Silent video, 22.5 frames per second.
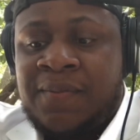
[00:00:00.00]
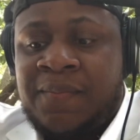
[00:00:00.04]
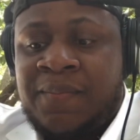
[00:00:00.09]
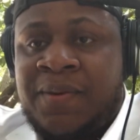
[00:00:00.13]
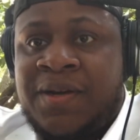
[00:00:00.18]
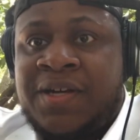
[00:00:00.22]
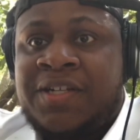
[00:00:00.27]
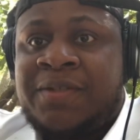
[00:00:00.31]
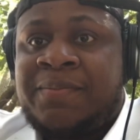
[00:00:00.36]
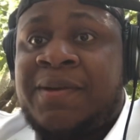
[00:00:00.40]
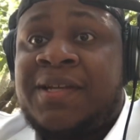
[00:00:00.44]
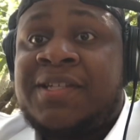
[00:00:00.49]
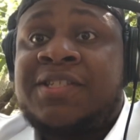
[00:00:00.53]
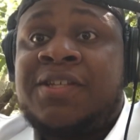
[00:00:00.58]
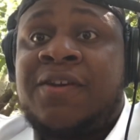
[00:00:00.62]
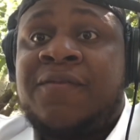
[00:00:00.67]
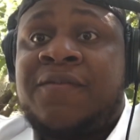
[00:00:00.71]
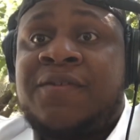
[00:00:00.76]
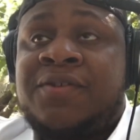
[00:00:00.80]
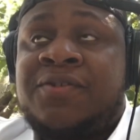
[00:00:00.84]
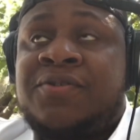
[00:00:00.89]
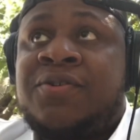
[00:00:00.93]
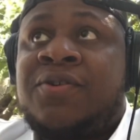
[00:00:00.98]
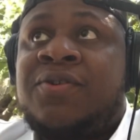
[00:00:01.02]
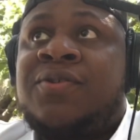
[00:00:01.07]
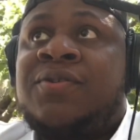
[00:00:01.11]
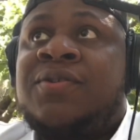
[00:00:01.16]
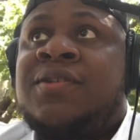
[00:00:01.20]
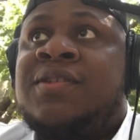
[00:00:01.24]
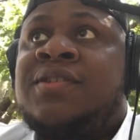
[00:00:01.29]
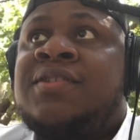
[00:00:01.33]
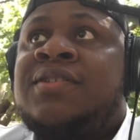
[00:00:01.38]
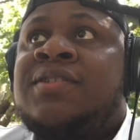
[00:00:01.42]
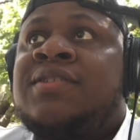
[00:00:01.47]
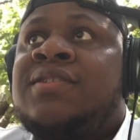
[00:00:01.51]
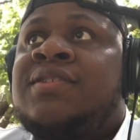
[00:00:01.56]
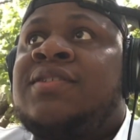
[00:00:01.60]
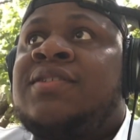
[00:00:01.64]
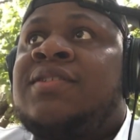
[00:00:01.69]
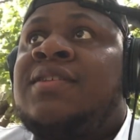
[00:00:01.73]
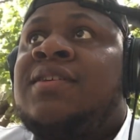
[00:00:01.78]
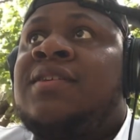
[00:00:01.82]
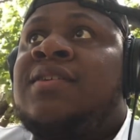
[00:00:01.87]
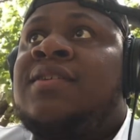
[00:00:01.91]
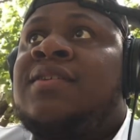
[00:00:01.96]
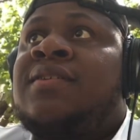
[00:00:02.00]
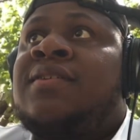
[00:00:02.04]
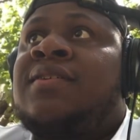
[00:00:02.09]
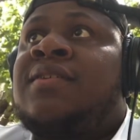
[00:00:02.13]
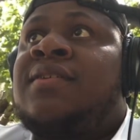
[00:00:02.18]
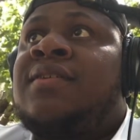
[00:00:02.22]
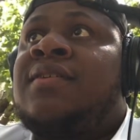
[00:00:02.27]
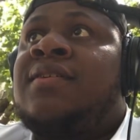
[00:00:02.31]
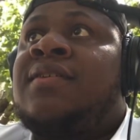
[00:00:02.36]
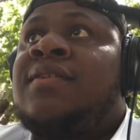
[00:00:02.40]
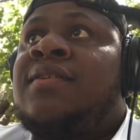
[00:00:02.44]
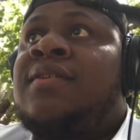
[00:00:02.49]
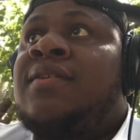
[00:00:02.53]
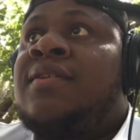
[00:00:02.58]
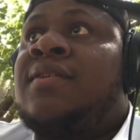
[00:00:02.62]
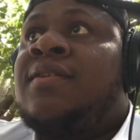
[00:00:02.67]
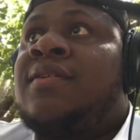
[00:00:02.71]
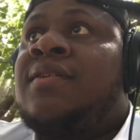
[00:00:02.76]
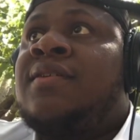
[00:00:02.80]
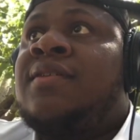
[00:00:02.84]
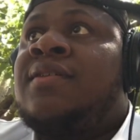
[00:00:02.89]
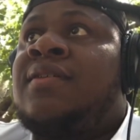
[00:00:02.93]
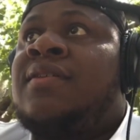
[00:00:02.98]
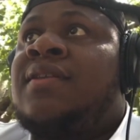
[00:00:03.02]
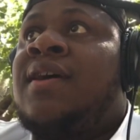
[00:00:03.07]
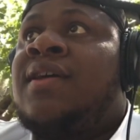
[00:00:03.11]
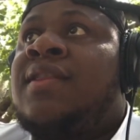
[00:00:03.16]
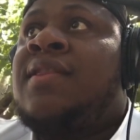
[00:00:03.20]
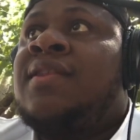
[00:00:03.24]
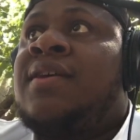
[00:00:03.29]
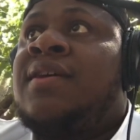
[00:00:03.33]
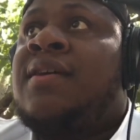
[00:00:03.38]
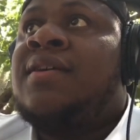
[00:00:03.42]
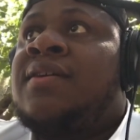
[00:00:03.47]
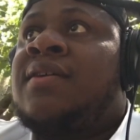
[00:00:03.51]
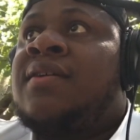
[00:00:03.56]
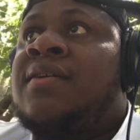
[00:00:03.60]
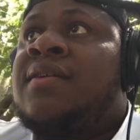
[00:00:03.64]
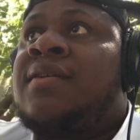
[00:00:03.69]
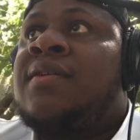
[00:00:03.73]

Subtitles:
because my self-control is just not there.